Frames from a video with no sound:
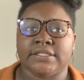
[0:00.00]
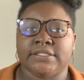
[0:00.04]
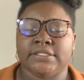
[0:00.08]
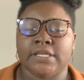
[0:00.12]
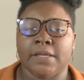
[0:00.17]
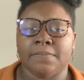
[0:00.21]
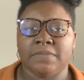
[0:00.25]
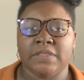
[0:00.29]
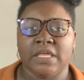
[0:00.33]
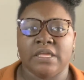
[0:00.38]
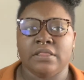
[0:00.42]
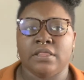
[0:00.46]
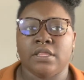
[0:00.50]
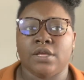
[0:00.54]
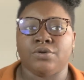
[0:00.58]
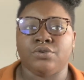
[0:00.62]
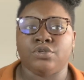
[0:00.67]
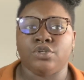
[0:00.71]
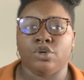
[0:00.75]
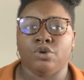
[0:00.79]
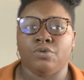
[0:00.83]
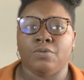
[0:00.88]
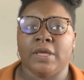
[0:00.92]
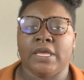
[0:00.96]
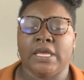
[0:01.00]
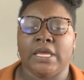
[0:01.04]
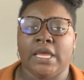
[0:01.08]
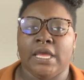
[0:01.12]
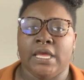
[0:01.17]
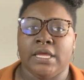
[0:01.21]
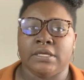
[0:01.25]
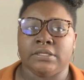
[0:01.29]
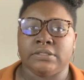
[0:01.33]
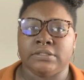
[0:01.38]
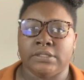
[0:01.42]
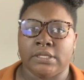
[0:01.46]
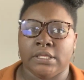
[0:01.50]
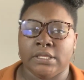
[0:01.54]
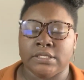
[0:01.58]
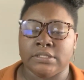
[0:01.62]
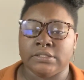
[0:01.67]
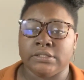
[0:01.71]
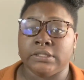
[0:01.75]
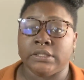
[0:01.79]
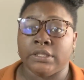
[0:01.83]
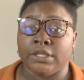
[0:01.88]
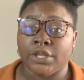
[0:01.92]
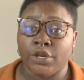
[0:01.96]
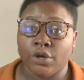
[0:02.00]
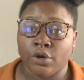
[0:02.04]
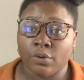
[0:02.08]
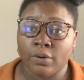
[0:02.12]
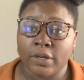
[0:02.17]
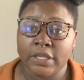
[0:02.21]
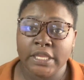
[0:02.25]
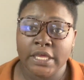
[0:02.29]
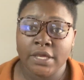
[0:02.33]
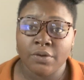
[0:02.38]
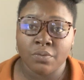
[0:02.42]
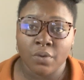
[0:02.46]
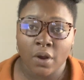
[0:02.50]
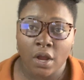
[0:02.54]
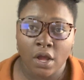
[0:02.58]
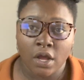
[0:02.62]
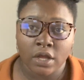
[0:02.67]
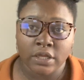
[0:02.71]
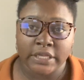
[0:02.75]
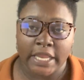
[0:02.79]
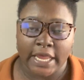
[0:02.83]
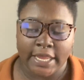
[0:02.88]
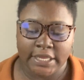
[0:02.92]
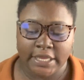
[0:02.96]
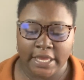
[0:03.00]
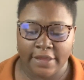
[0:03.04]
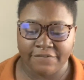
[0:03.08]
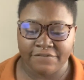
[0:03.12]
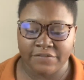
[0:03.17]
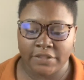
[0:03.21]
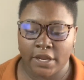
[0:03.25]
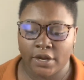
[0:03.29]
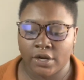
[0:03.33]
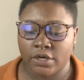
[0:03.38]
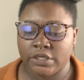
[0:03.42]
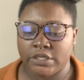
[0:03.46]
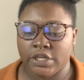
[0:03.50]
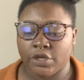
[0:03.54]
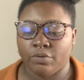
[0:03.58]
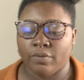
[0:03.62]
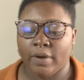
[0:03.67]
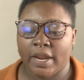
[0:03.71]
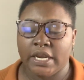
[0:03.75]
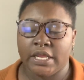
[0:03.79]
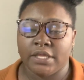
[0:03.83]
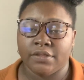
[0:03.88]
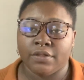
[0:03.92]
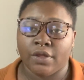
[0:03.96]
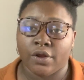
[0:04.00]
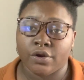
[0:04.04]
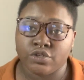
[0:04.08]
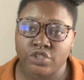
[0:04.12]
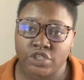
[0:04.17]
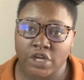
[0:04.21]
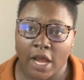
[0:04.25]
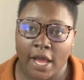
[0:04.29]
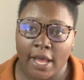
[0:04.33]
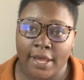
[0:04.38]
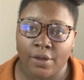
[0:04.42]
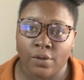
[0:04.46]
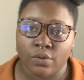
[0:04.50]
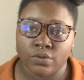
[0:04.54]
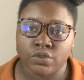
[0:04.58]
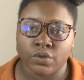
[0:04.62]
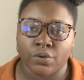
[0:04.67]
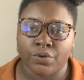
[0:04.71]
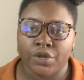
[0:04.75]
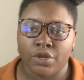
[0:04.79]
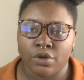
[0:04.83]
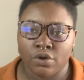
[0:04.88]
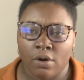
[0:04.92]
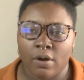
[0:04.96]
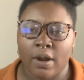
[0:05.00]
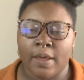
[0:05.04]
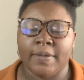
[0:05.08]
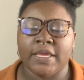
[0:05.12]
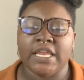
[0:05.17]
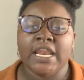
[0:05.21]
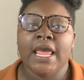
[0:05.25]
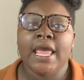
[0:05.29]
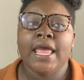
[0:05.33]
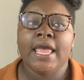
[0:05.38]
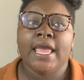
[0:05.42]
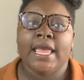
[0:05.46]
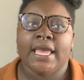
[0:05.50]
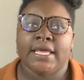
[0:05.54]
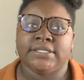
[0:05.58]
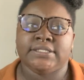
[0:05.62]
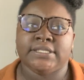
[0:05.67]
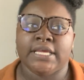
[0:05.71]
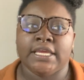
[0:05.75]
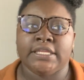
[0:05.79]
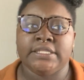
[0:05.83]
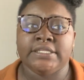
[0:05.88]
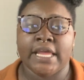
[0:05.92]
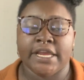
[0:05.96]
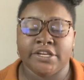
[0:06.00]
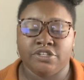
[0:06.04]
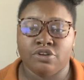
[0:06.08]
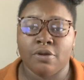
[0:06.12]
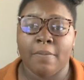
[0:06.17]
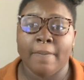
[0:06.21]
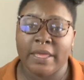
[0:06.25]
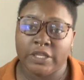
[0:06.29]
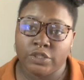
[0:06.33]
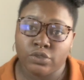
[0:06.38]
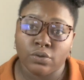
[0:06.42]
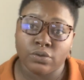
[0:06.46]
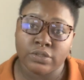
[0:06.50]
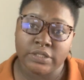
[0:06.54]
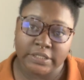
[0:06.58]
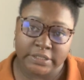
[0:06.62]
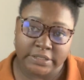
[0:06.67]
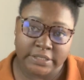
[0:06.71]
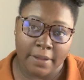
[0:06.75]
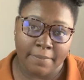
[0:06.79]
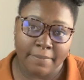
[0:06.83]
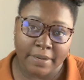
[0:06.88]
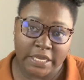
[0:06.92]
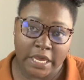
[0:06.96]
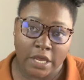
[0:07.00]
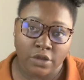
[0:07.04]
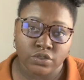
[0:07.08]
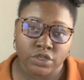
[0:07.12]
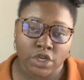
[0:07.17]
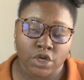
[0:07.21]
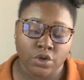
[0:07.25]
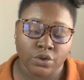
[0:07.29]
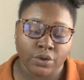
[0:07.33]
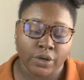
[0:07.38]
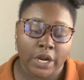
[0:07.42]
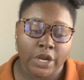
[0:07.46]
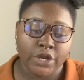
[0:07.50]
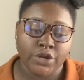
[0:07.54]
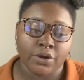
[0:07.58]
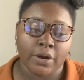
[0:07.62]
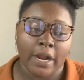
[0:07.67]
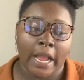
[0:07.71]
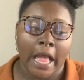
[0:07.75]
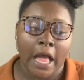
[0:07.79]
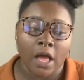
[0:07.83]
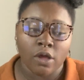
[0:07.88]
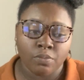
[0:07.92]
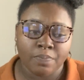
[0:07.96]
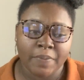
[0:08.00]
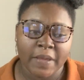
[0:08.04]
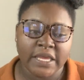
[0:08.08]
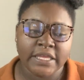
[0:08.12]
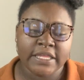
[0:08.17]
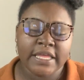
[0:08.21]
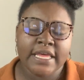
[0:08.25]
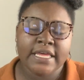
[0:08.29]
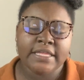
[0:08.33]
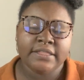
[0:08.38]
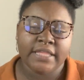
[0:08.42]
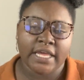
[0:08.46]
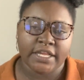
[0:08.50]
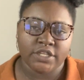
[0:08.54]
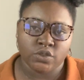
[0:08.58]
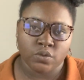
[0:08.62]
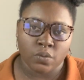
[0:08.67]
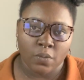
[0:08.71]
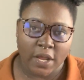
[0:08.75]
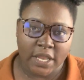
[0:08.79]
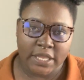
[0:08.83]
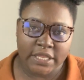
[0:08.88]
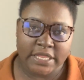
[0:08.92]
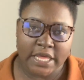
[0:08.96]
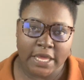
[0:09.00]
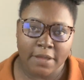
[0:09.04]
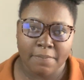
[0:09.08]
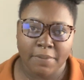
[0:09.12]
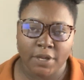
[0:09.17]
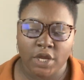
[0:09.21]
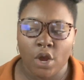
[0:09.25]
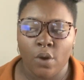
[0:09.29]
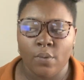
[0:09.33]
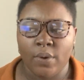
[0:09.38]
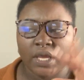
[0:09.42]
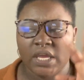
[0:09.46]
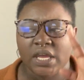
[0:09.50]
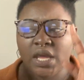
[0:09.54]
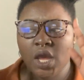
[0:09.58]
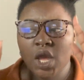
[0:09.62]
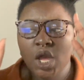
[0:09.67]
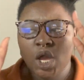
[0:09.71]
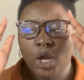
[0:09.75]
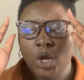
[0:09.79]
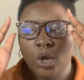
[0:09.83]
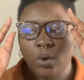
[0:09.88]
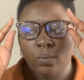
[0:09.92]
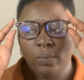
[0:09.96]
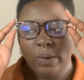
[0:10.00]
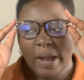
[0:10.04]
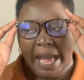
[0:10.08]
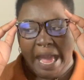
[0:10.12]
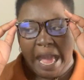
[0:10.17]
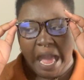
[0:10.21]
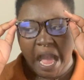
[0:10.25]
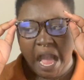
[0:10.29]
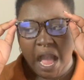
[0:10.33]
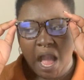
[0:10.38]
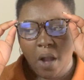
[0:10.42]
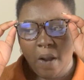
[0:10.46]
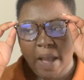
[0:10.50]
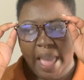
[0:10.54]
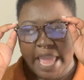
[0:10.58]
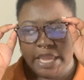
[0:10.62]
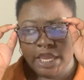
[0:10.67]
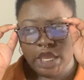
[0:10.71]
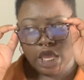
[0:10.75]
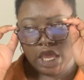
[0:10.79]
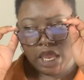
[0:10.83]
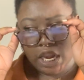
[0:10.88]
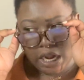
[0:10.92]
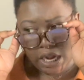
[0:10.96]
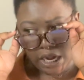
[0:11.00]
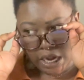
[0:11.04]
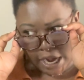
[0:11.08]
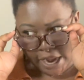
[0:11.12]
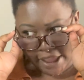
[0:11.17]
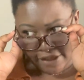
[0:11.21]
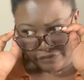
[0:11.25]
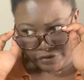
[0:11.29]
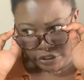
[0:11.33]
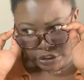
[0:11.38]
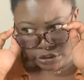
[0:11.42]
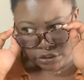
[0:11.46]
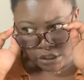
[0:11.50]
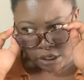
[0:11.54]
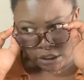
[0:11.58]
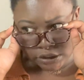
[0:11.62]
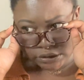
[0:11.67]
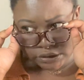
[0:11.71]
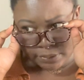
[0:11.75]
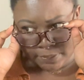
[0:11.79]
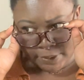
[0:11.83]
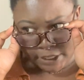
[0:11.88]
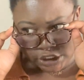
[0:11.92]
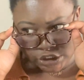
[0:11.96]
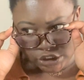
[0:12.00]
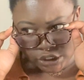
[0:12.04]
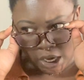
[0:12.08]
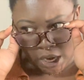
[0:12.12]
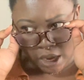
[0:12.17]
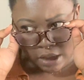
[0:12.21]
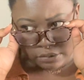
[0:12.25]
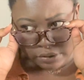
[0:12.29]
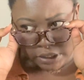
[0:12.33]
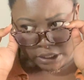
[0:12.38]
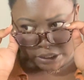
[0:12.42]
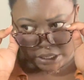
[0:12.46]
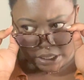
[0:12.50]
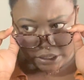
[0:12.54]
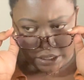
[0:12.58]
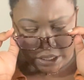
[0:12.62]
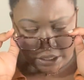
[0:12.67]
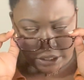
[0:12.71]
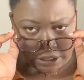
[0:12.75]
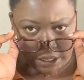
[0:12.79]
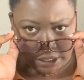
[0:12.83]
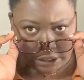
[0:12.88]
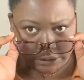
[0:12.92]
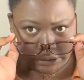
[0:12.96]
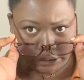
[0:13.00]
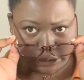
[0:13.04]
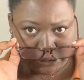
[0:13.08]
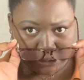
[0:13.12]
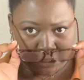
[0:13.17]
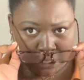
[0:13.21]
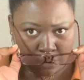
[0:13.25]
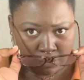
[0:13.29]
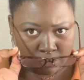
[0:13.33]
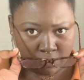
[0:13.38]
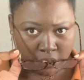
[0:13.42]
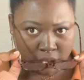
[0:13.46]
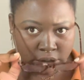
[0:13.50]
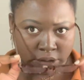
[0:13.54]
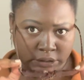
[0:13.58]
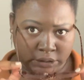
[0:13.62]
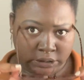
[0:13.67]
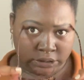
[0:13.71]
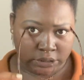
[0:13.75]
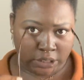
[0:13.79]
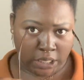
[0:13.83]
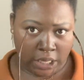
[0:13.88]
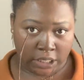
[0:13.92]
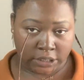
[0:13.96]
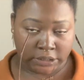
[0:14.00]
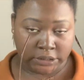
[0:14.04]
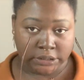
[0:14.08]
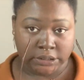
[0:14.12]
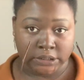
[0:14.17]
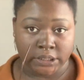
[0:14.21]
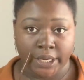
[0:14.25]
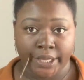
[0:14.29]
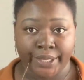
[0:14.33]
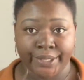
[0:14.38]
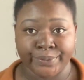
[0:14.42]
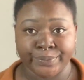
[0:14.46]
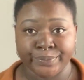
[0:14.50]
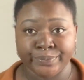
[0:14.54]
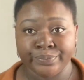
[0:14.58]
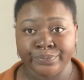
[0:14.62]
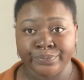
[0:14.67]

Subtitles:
something they're doing is literally wrong. Like if they're degrading their child, or you know what I mean, it's like detrimental to somebody else and you're helping, that's one thing. But going, wow, I could never talk to my child like that, like that's so disgusting,